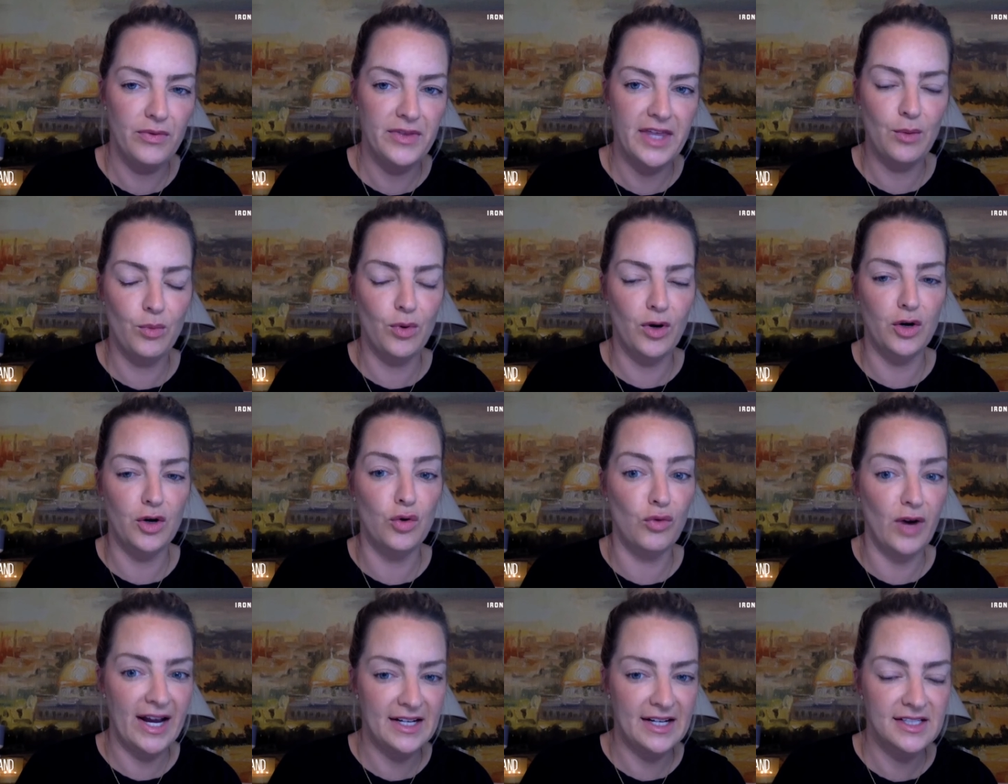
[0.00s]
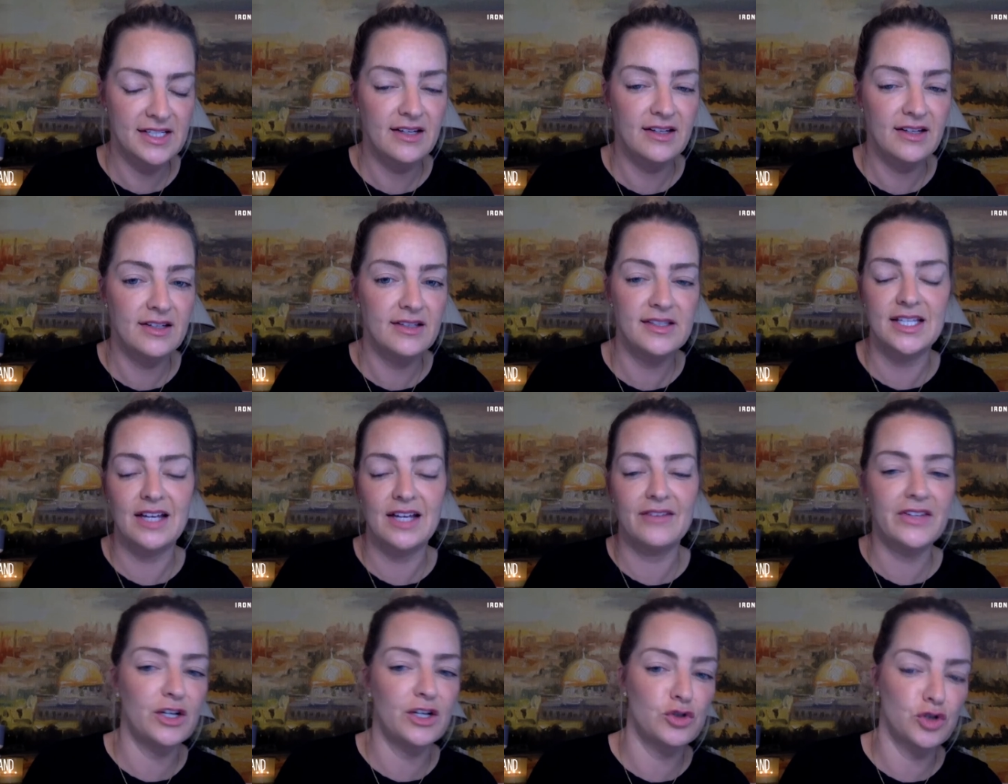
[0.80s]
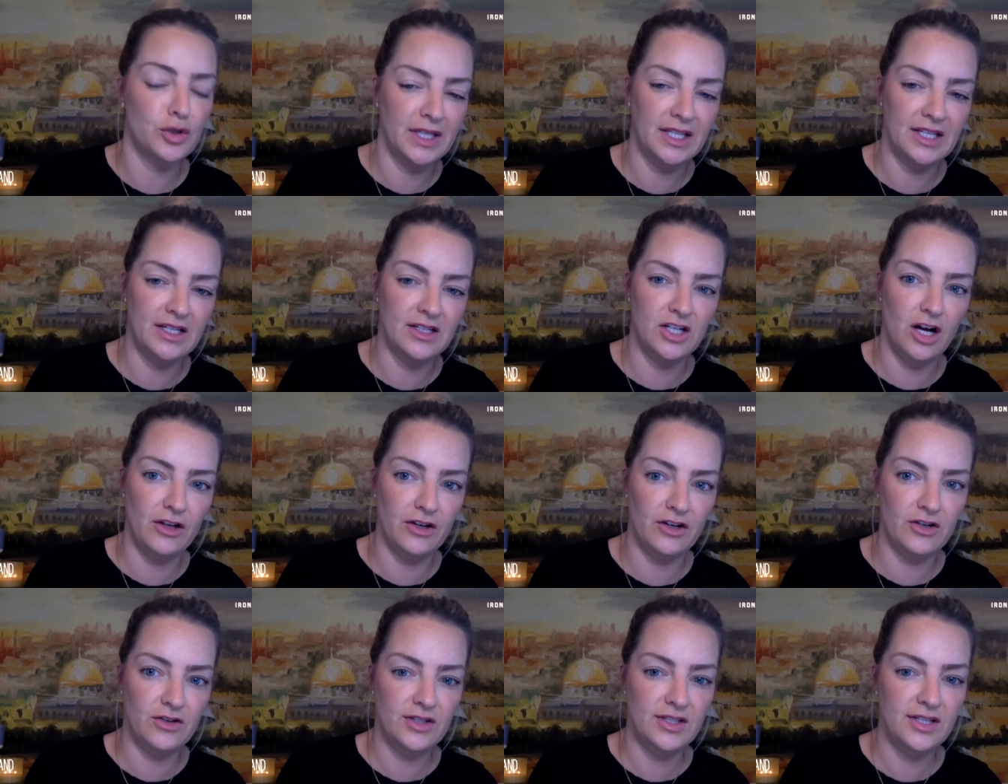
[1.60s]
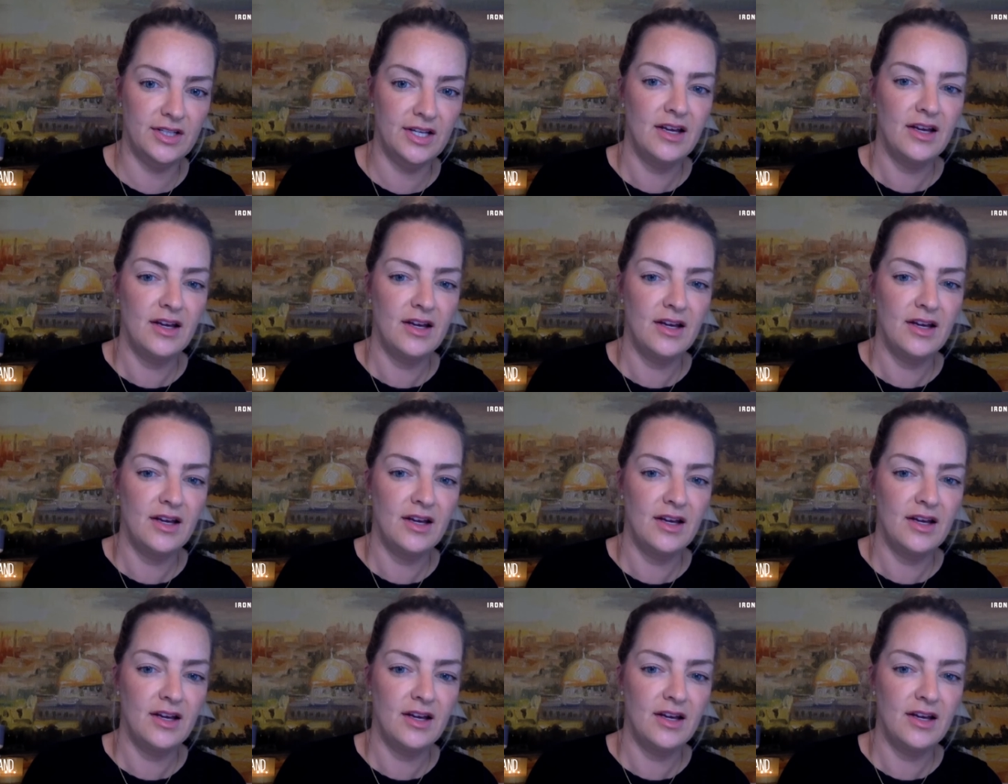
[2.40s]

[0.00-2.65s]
they were granted seven hundred million dollars